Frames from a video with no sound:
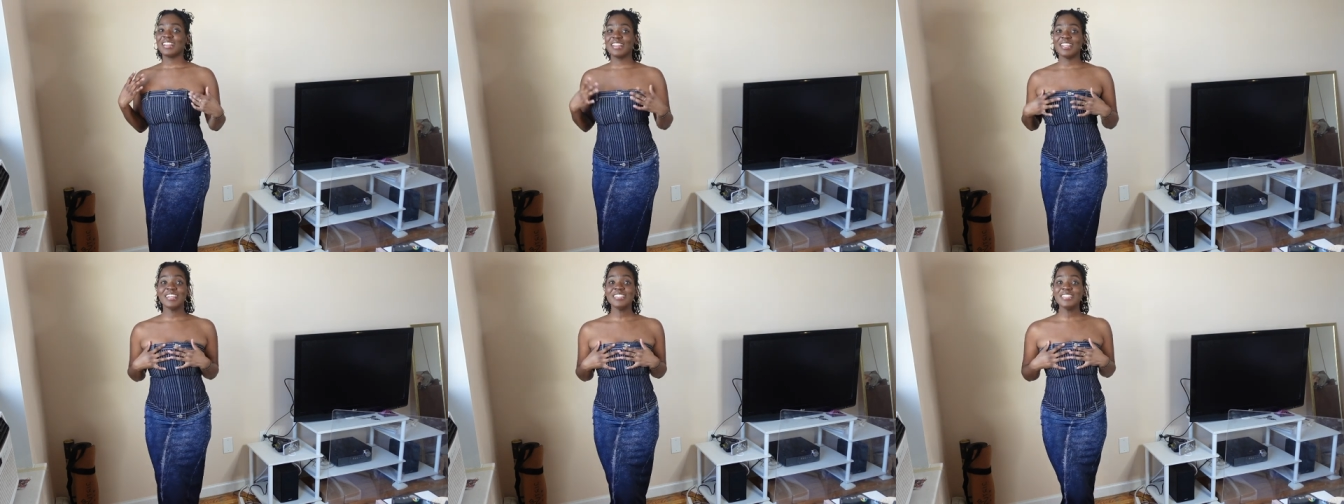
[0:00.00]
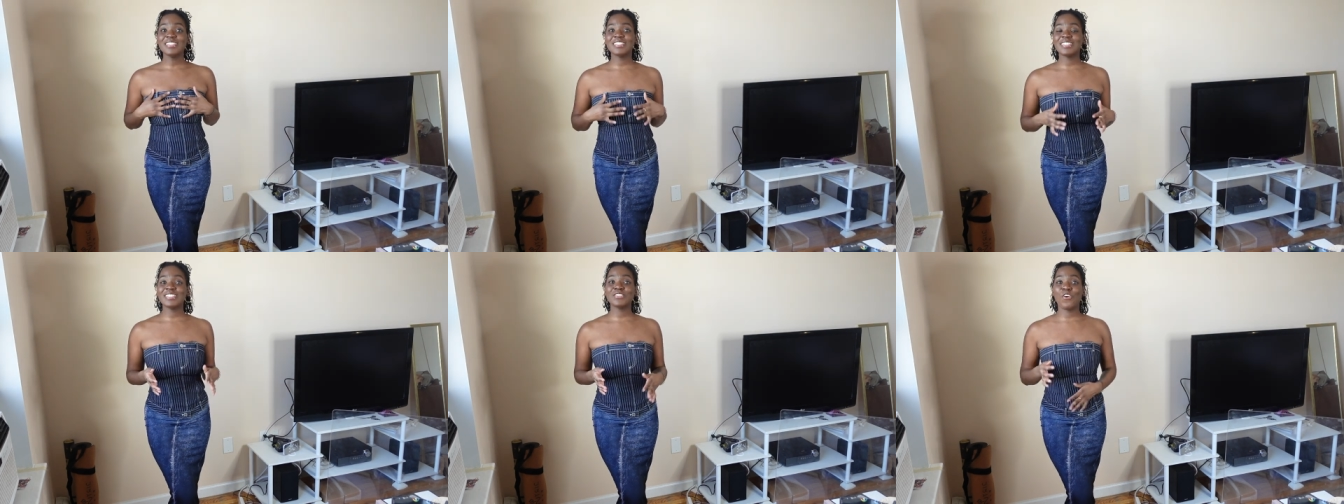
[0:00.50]
this
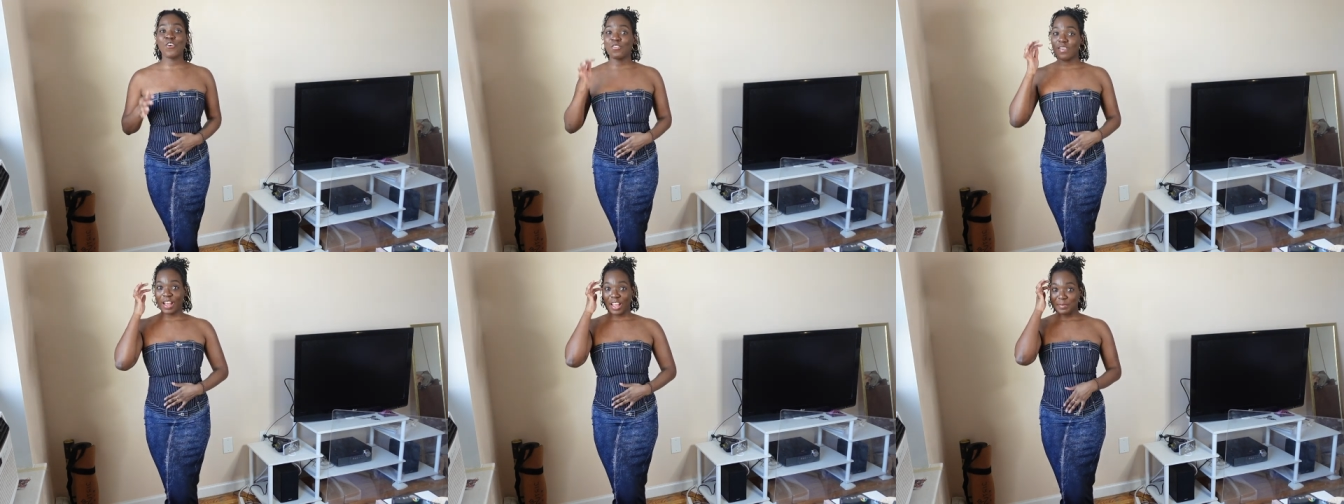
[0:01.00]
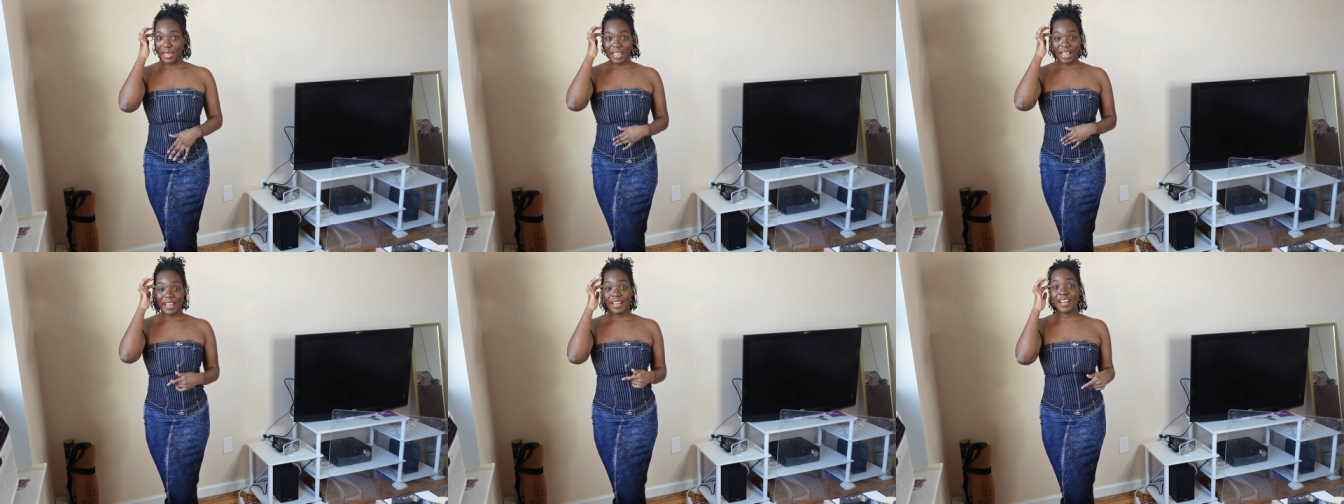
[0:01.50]
is a whole vibe.
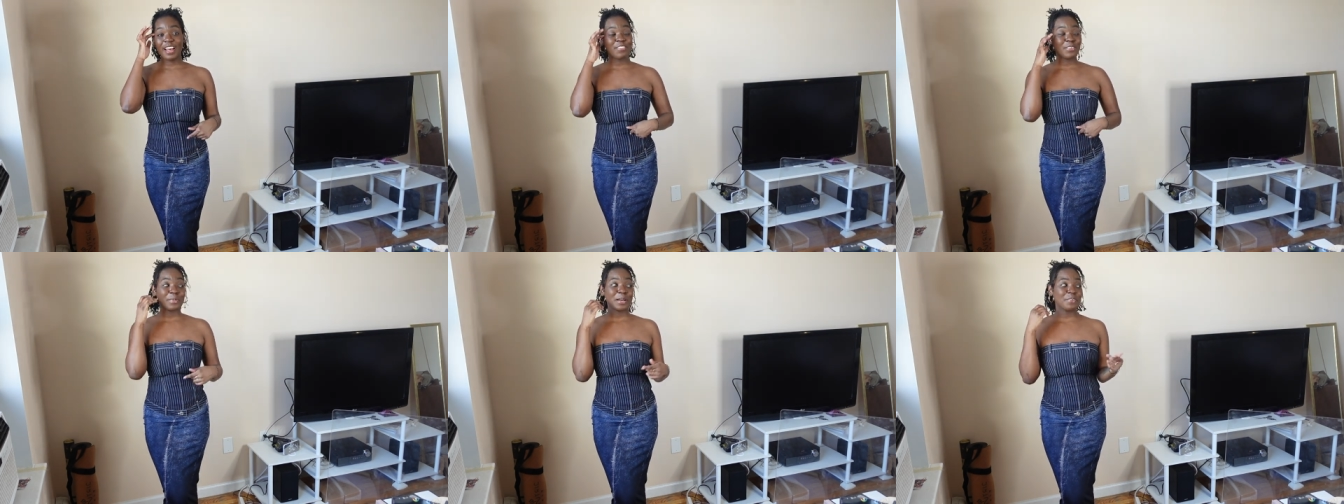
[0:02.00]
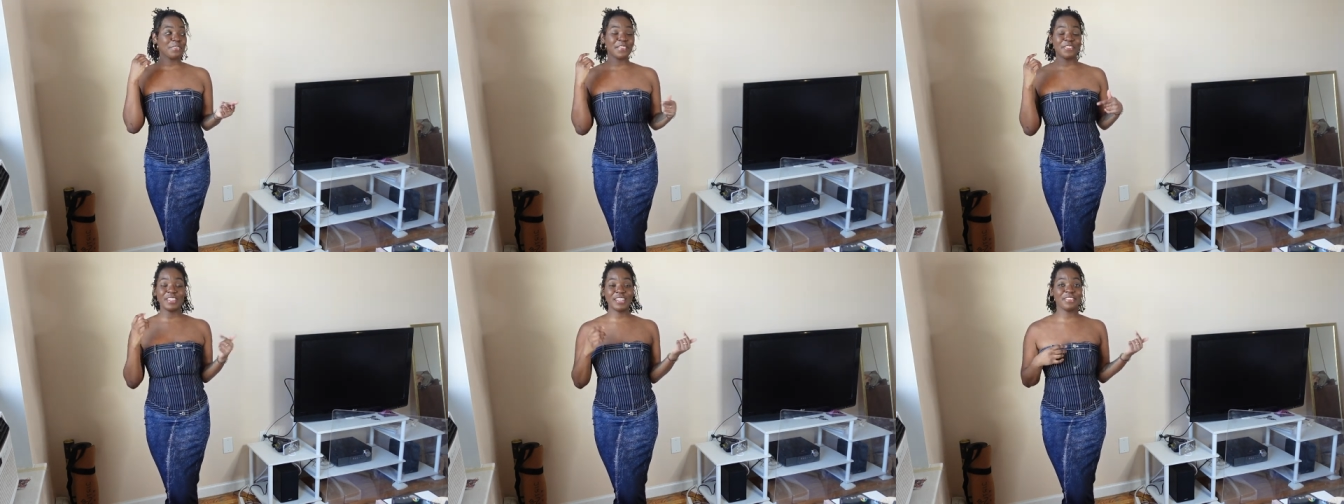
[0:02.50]
Like, I have about
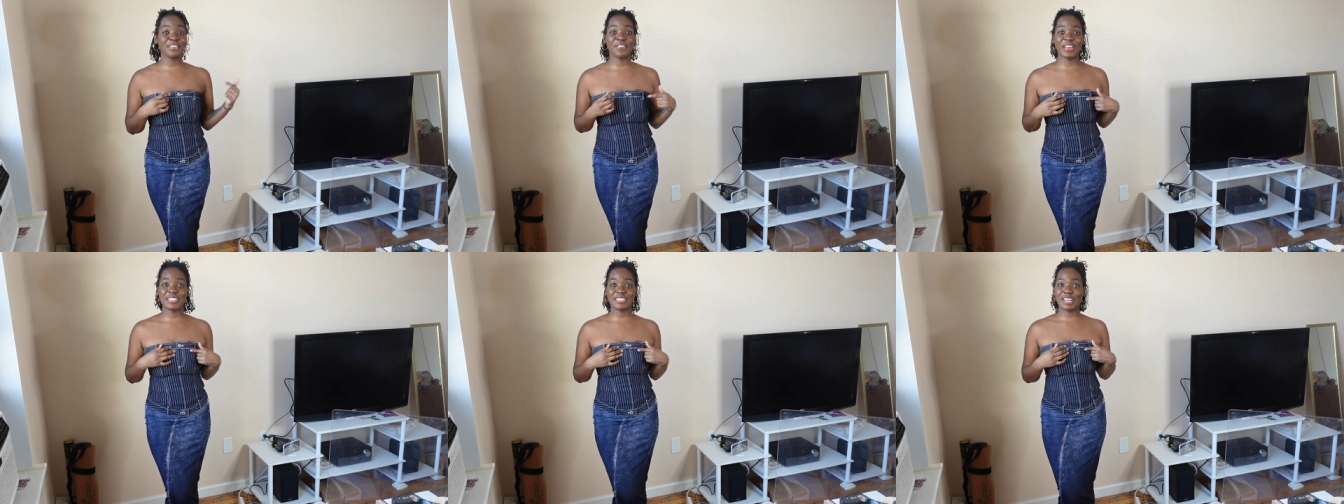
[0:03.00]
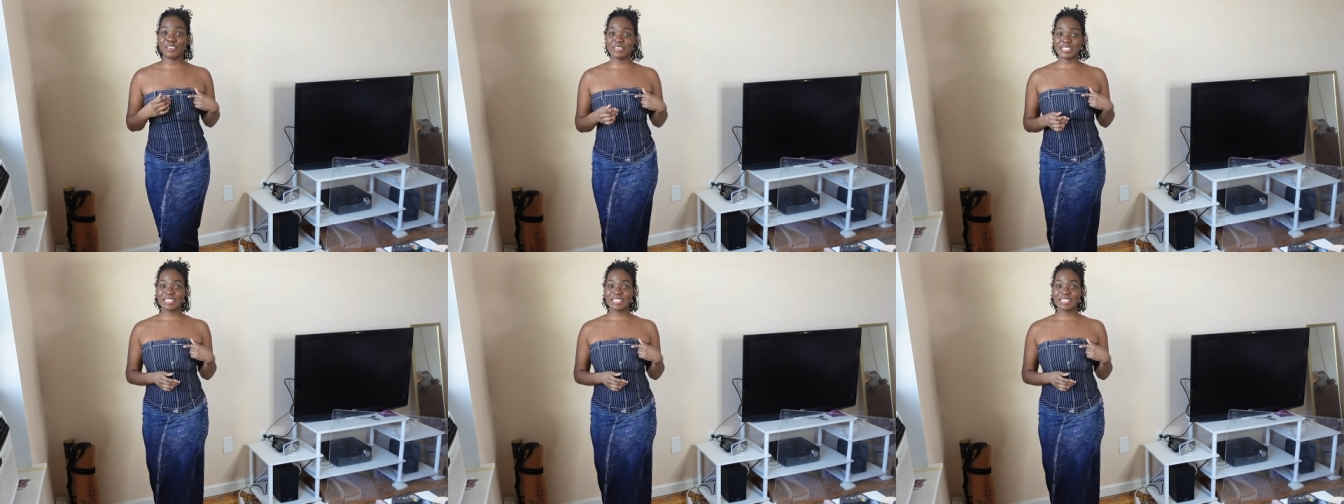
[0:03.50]
50 different ways that I want to